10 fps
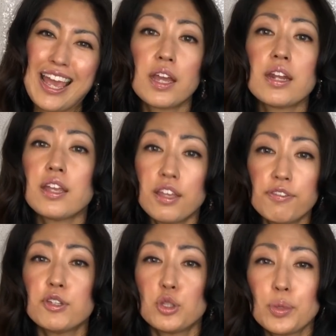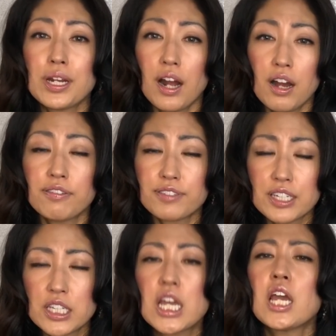And if you do it
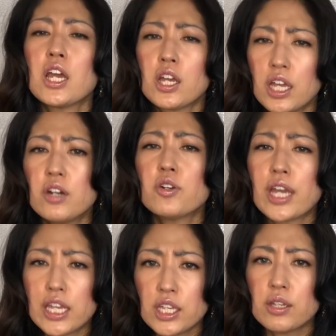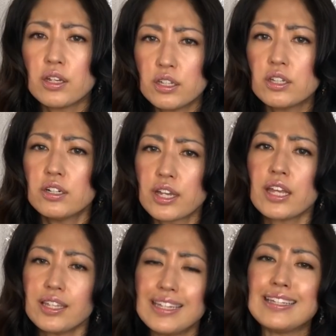often, it'll
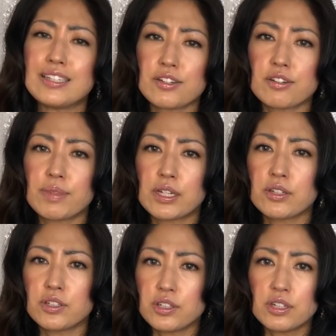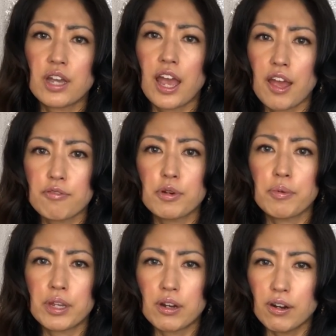get easier because you have what
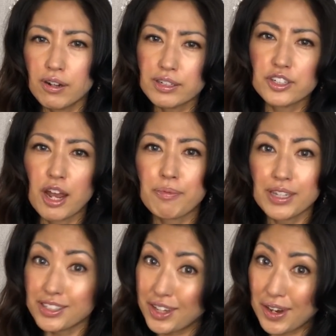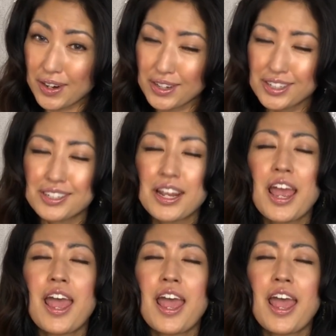we call Japanese ears,